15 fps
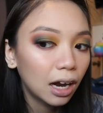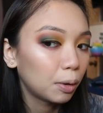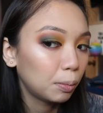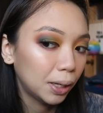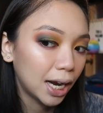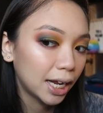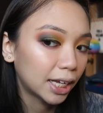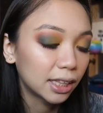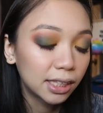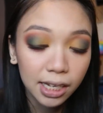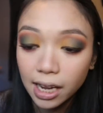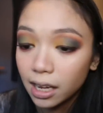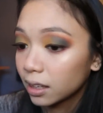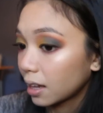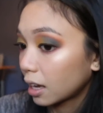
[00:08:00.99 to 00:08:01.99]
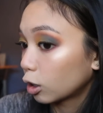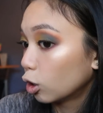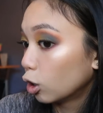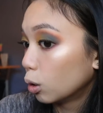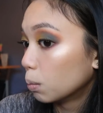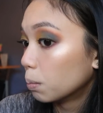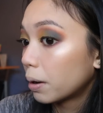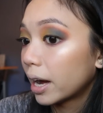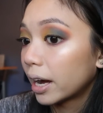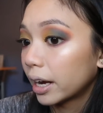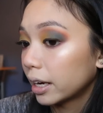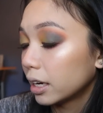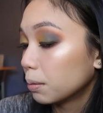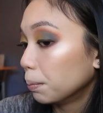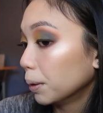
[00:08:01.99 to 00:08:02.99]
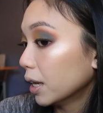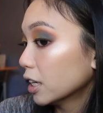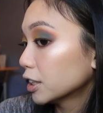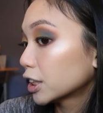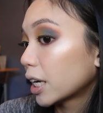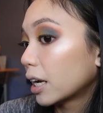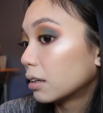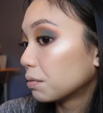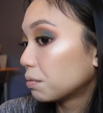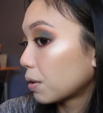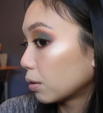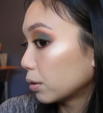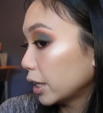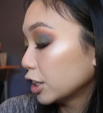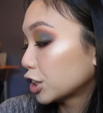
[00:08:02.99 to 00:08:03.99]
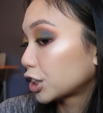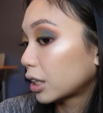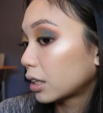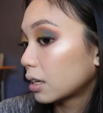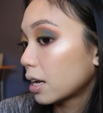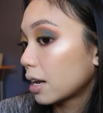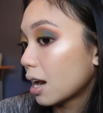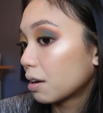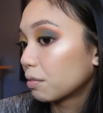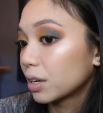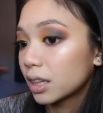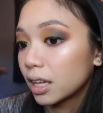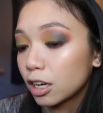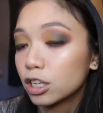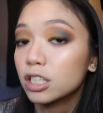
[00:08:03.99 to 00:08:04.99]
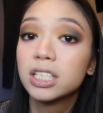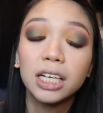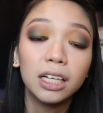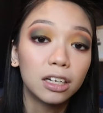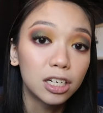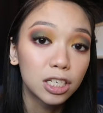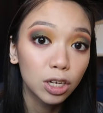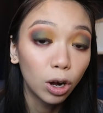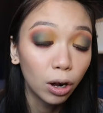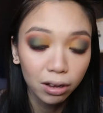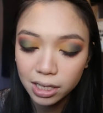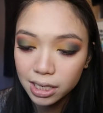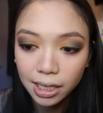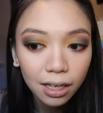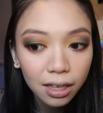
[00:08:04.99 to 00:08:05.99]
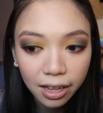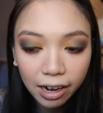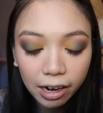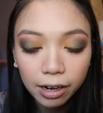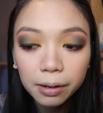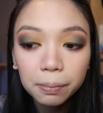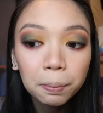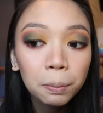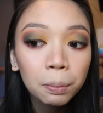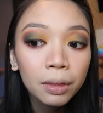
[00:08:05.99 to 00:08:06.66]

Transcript: I mean, I can tell that all my blush and foundation and everything, concealer, is all still there.